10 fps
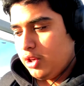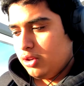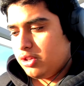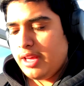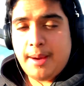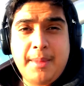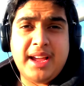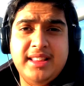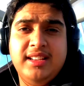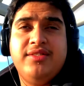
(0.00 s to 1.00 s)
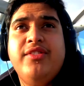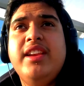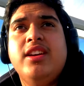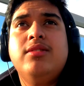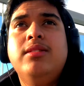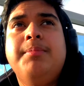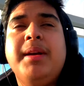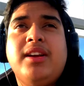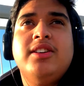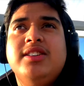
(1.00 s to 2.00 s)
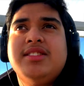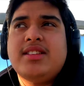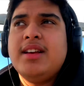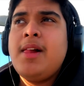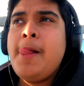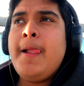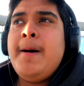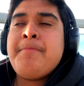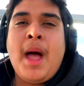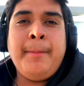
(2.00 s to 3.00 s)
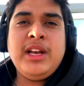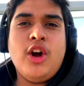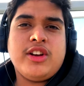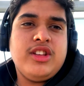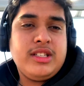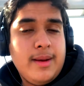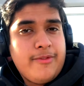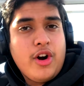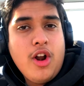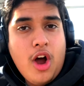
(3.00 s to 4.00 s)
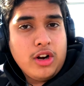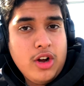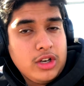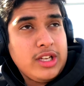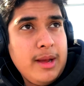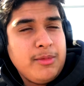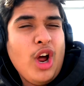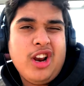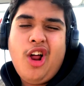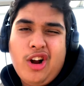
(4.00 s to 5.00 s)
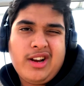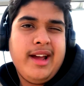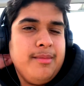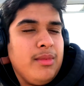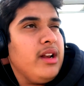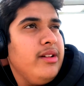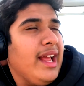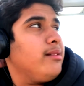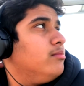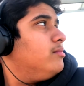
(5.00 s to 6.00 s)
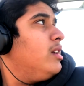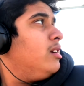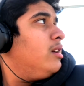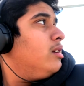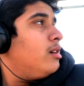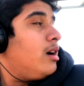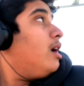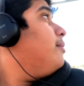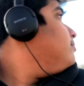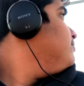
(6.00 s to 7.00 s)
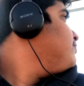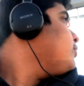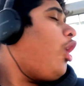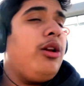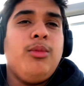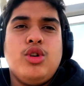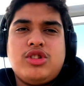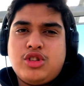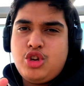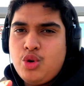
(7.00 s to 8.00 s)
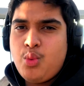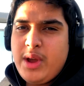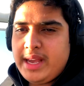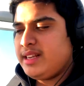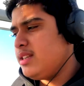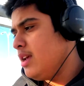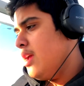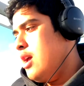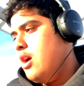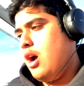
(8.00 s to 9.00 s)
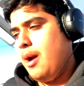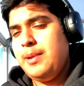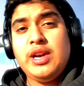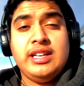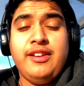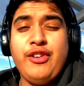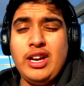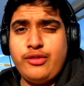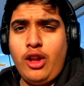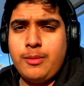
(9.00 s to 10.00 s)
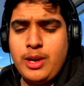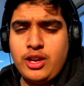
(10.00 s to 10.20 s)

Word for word: So today I'm making this video because I've been going to the gym for a long, long time. Not a long time, but like, um, almost two weeks. Uh, if, you guys, if you guys follow